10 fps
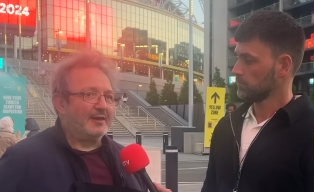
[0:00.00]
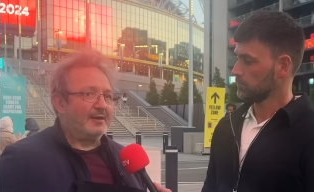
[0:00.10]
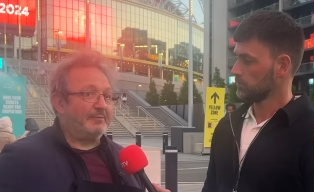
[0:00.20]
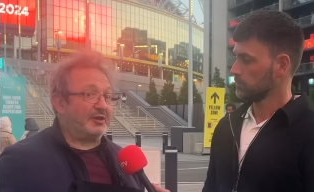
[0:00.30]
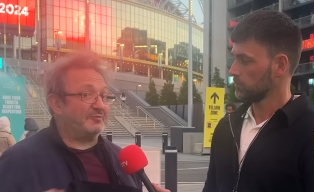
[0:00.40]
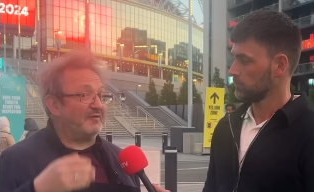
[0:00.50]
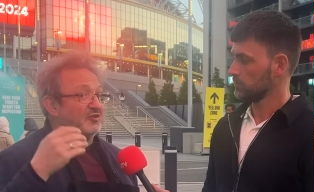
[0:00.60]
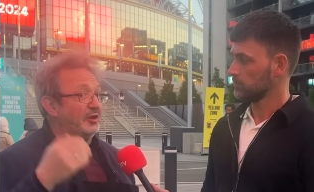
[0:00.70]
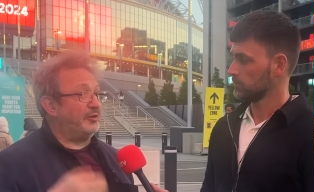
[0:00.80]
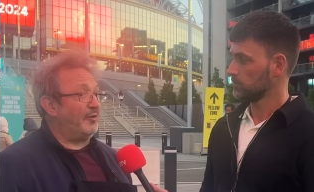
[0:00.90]
Speaker 1: because we've
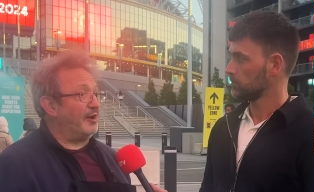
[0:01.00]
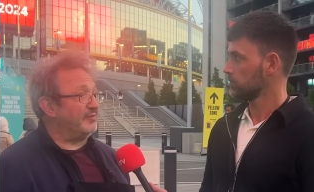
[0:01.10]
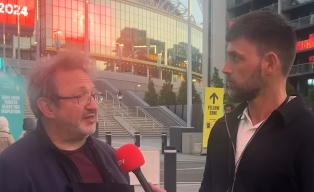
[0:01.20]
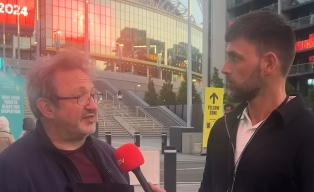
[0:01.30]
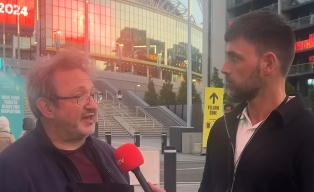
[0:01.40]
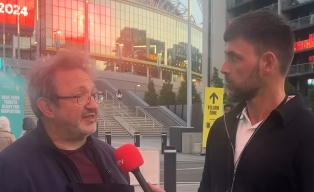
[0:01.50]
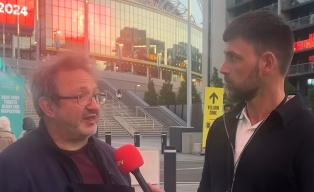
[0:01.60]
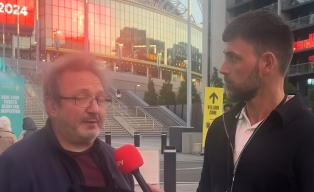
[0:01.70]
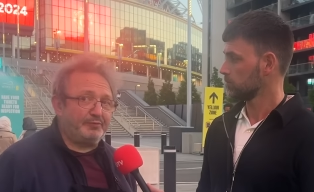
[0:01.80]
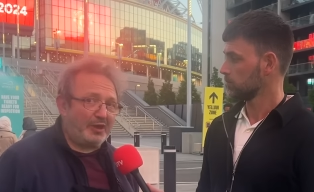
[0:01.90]
got to hope that
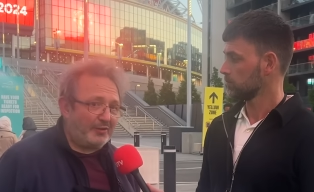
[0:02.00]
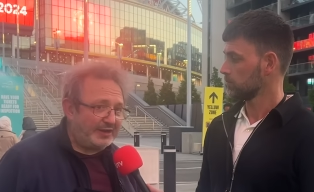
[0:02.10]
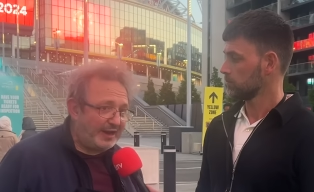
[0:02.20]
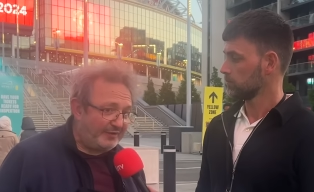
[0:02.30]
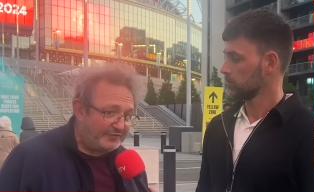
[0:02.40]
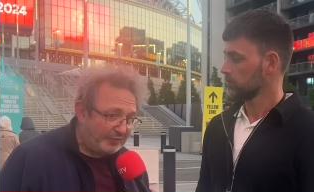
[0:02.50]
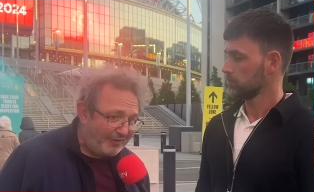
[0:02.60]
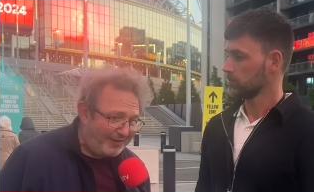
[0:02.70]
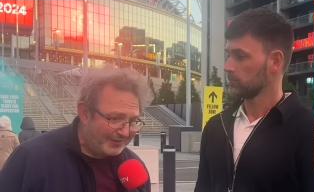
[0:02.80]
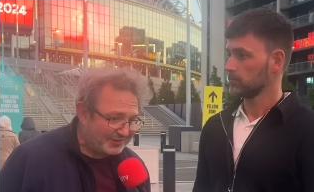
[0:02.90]
City are blowing out of their
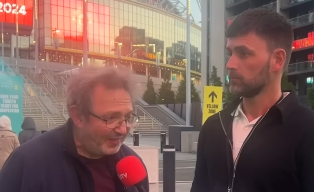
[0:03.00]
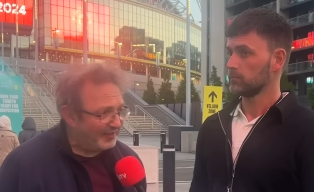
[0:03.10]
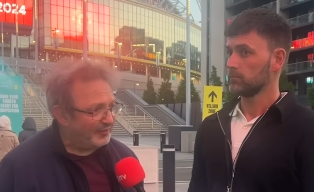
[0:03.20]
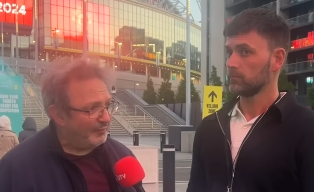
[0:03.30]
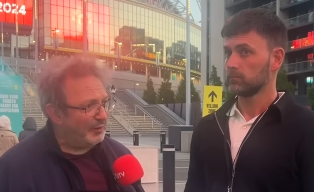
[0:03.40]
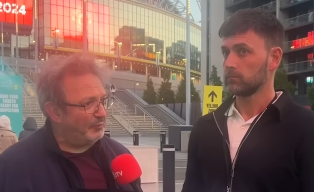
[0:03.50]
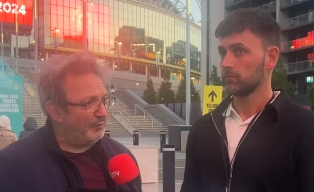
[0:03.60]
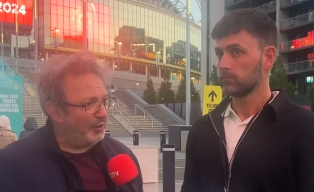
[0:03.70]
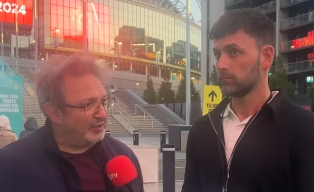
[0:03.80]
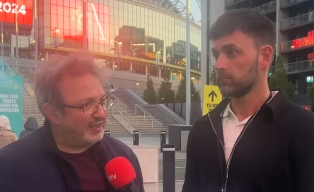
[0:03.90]
arse like they, we
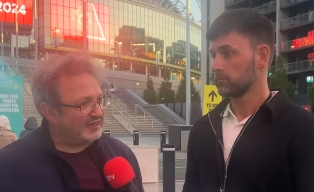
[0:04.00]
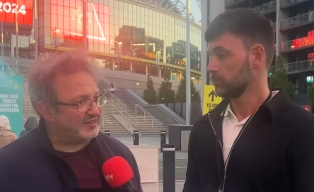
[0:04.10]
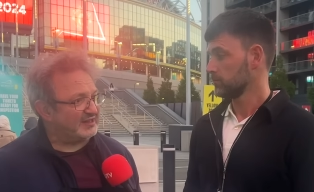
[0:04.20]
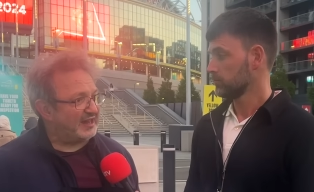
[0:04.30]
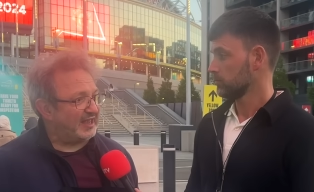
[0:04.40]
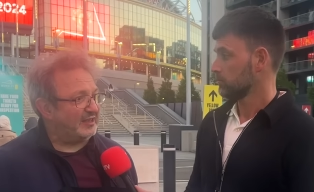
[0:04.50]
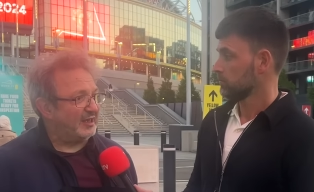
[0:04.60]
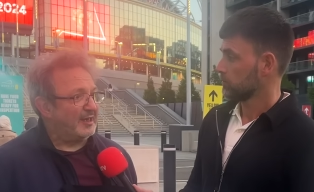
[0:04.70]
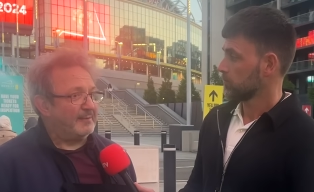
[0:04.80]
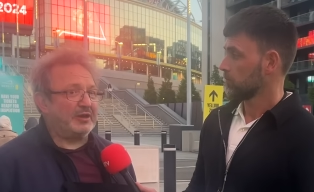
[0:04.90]
were yesterday.
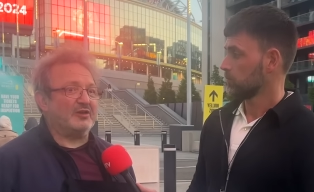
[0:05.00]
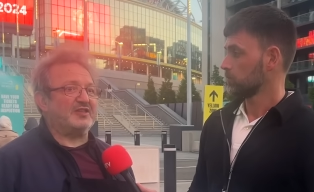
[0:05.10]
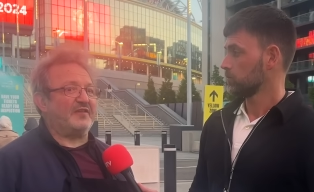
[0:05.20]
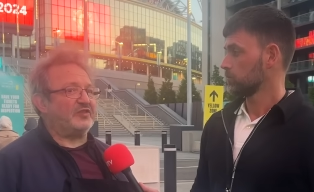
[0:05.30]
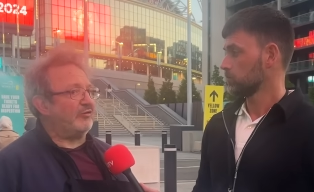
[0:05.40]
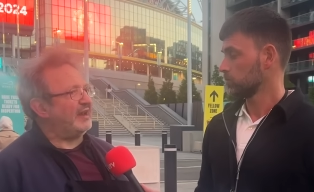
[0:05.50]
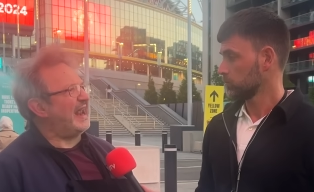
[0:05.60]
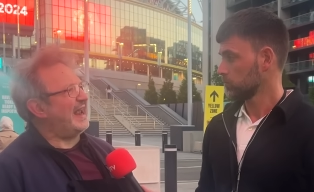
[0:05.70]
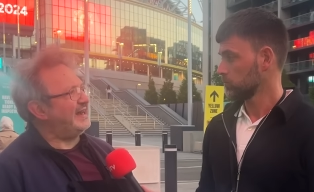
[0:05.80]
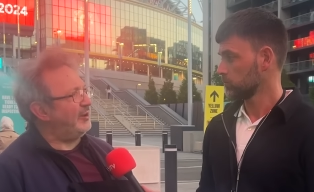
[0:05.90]
Because if they're in
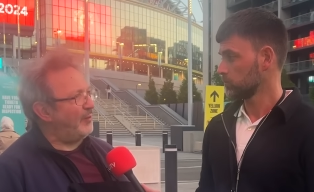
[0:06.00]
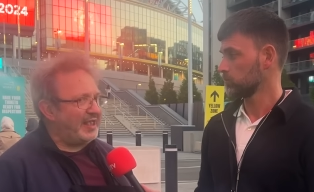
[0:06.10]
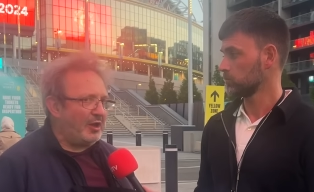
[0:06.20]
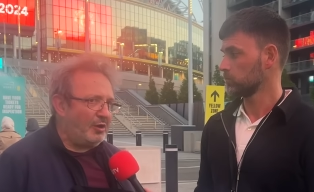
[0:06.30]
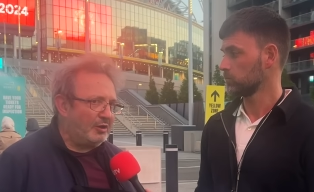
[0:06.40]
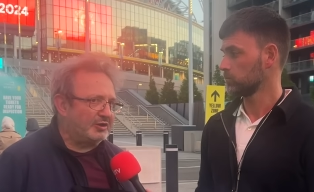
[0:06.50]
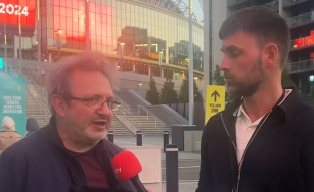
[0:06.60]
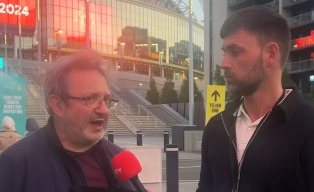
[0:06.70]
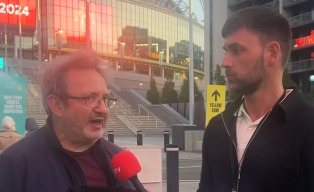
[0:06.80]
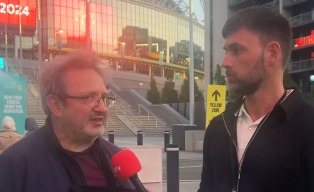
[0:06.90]
any way
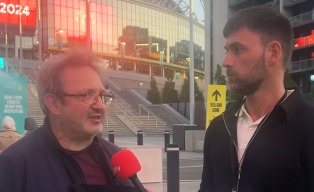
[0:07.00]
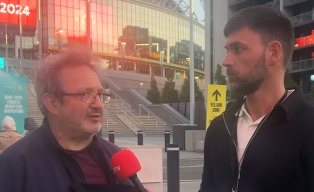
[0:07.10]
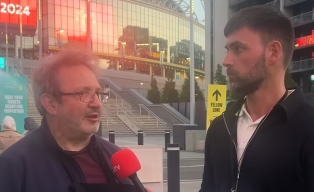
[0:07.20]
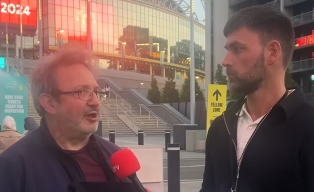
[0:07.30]
organised,